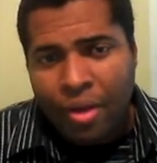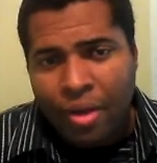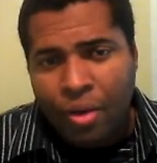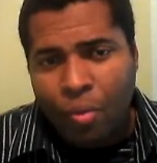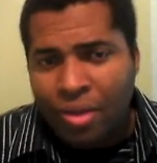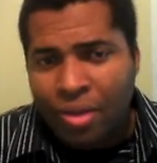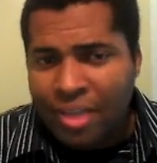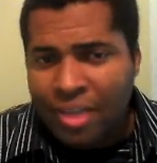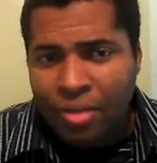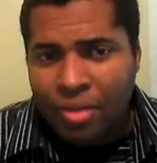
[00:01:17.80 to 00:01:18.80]
one's
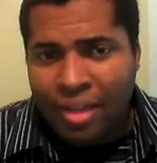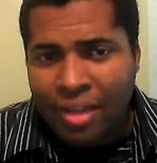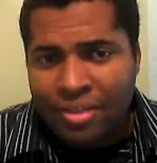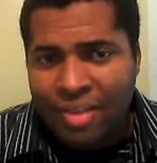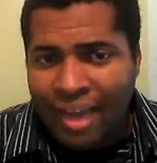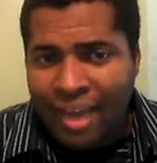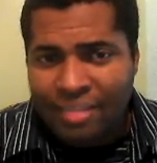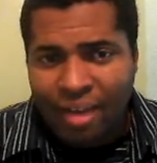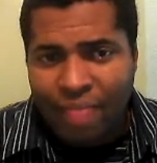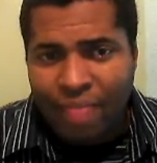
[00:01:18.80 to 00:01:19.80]
ego needs science
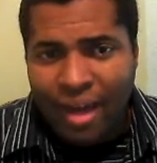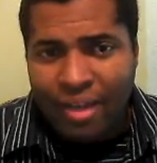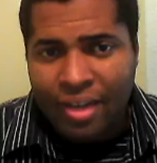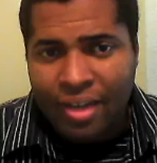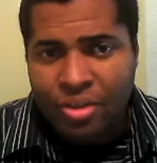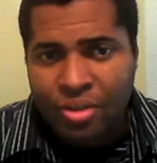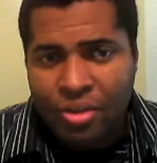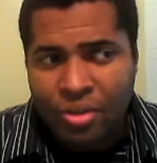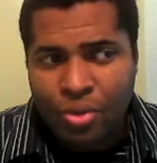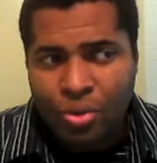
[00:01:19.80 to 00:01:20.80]
and mathematics
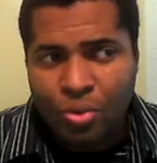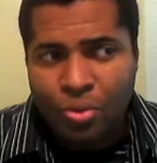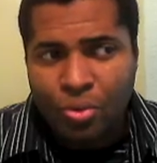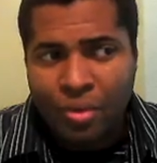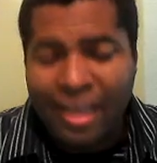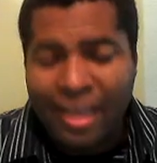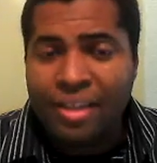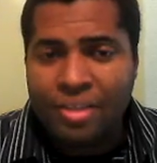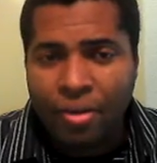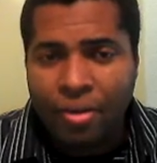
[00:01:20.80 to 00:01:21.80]
to heal
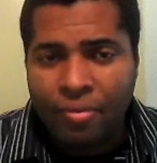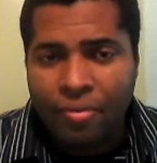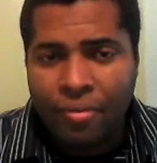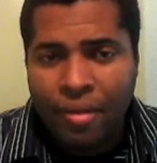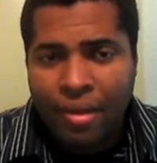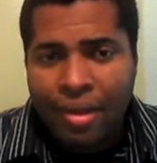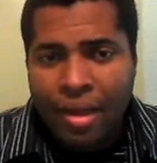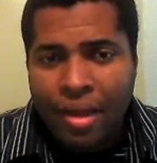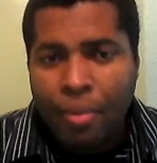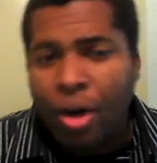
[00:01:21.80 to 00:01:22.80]
itself.
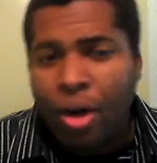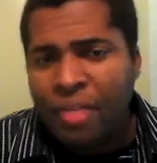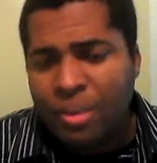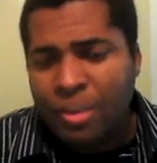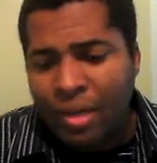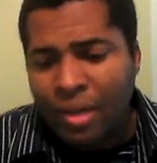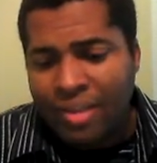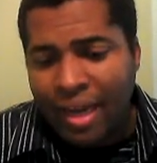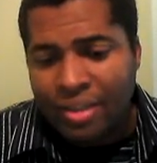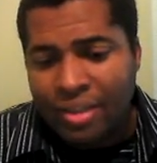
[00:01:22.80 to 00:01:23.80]
Part of the reason why
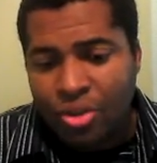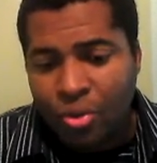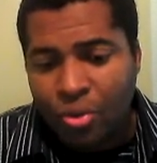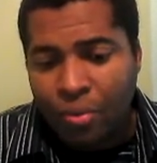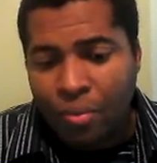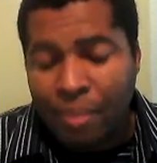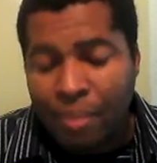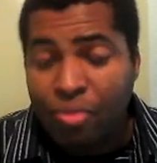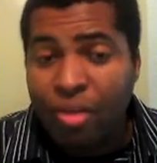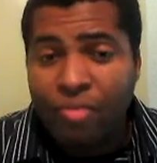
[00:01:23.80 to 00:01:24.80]
science is so
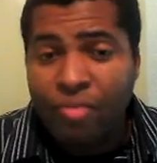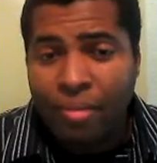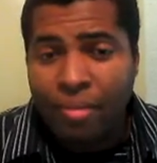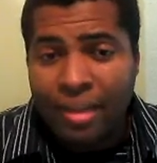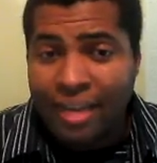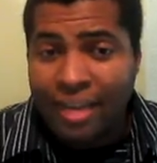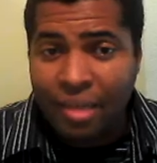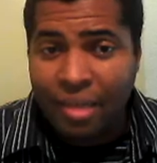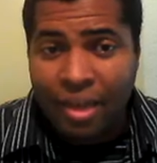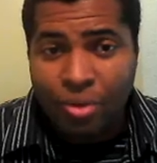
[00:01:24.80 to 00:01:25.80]
people run from it is
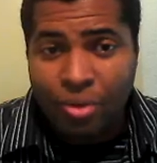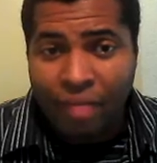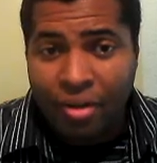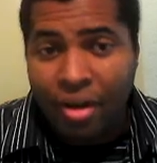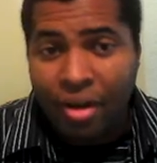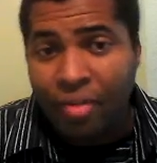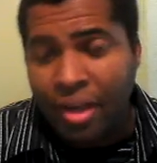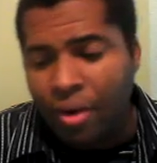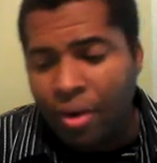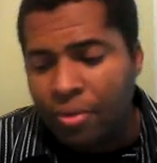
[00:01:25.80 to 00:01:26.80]
actually because you have
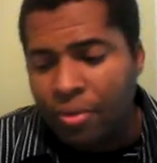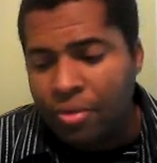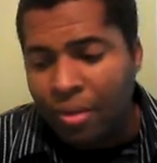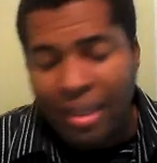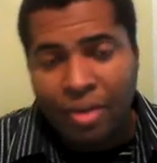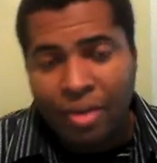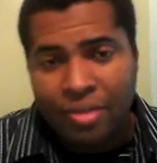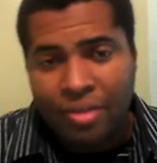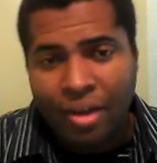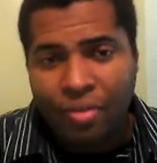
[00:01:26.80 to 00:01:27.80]
unhealthy egos. When the ego is
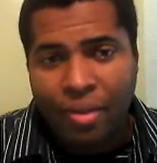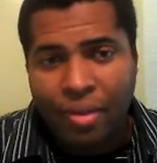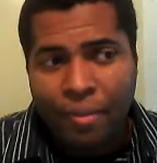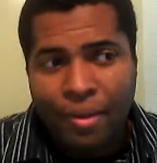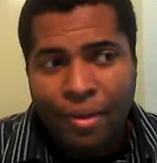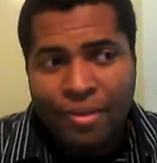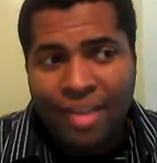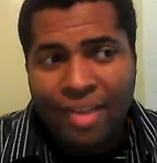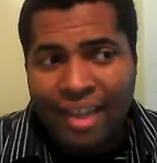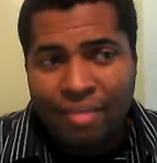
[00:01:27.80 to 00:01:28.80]
unhealthy,
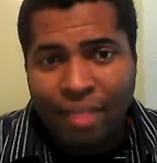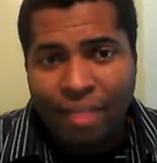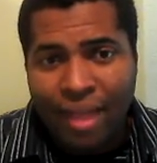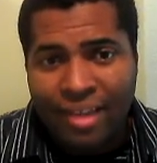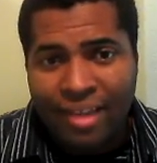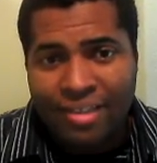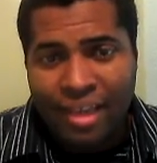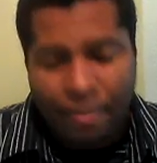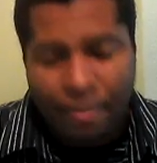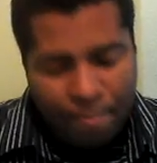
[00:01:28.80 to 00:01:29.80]
science and mathematics seem